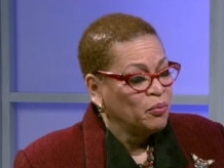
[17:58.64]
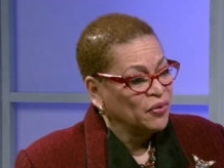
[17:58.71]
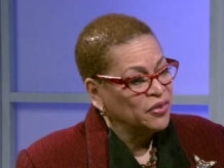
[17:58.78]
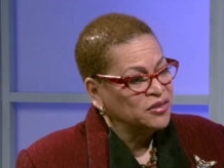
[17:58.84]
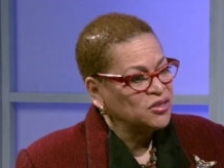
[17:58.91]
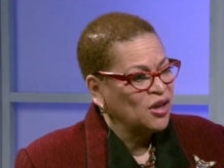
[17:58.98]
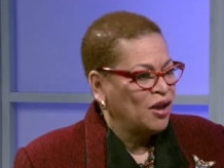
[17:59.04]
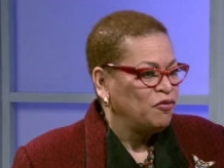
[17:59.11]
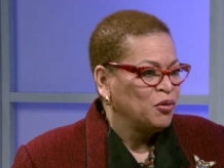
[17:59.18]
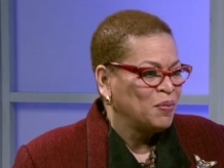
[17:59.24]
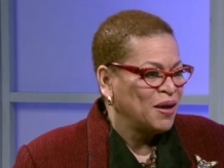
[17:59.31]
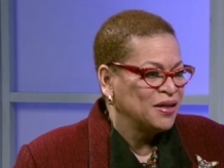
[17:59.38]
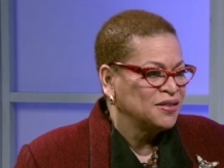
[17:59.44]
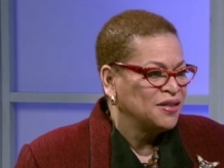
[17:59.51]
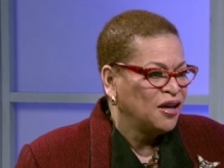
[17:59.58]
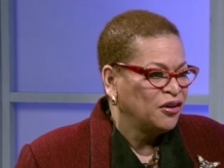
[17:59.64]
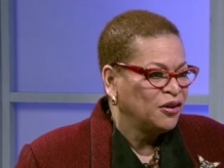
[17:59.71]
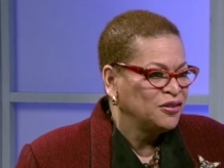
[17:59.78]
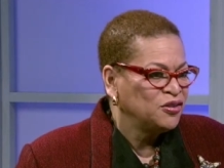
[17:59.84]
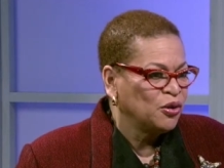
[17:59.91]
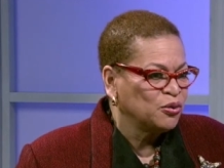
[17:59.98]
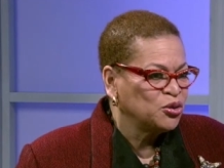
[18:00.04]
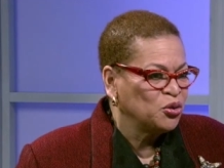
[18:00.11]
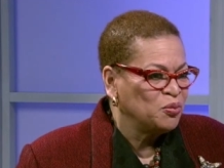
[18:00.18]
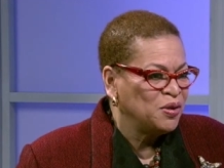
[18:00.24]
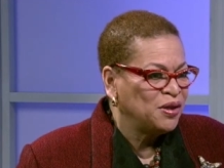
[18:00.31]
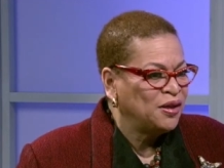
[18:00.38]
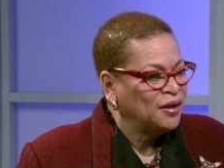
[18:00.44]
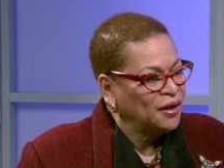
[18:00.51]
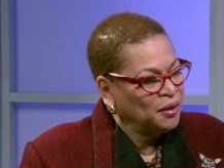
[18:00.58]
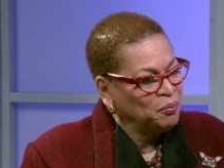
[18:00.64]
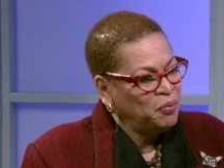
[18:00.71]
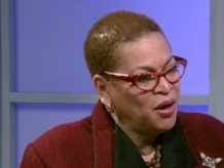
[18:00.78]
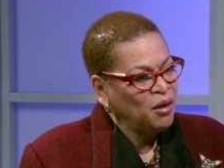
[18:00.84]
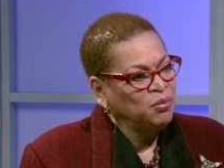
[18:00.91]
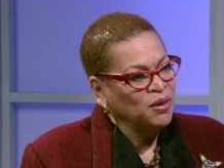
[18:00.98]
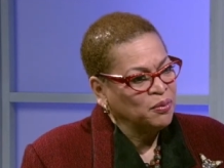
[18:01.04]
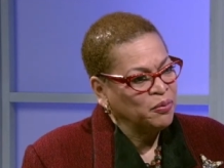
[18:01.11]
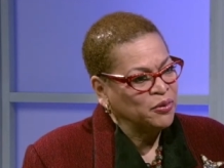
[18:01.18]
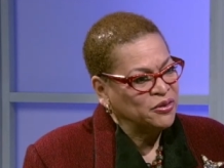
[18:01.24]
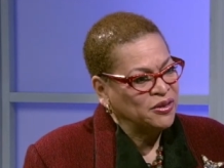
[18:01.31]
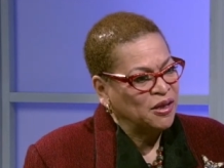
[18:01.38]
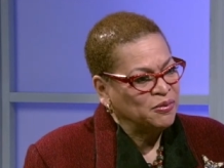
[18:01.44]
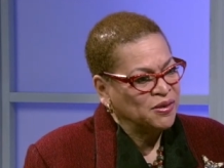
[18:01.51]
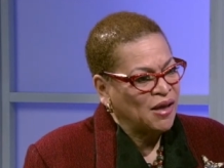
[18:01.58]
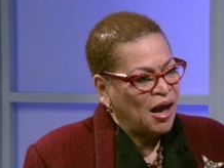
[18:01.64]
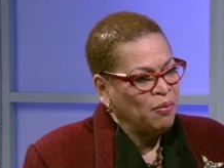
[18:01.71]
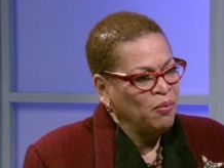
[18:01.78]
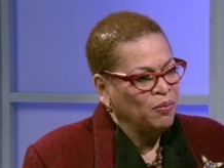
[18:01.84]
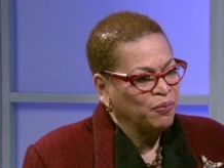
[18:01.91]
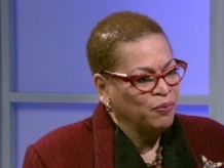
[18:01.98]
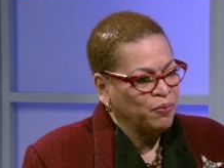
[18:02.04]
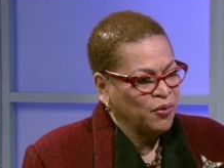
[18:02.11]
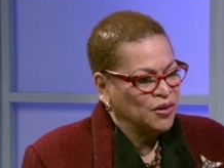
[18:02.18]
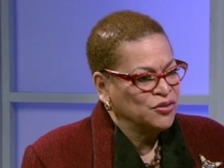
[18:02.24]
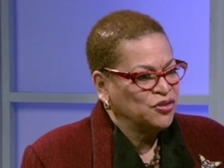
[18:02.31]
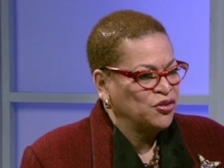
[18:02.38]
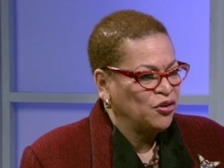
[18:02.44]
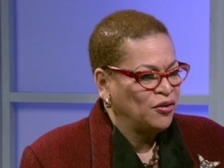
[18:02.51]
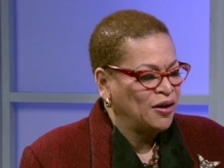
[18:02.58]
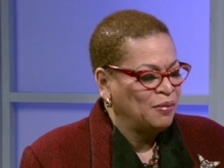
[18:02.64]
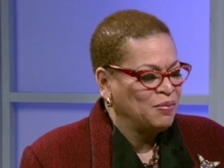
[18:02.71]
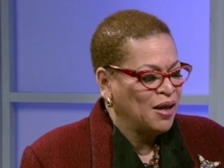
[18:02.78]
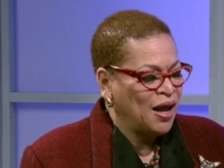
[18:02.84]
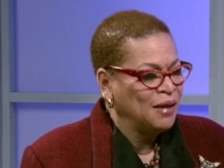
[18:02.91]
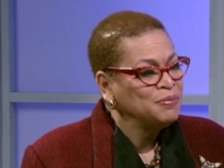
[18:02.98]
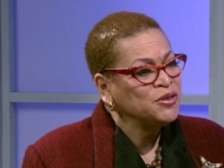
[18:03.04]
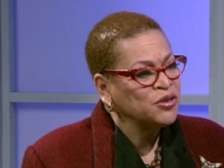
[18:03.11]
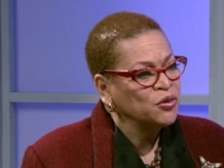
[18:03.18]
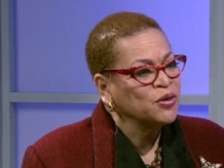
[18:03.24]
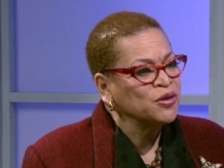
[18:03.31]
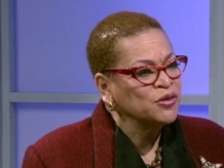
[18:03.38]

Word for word: But the, so everybody's not on social media mm-hmm. and public perception. I'm yeah. concerned. I mean, I'm still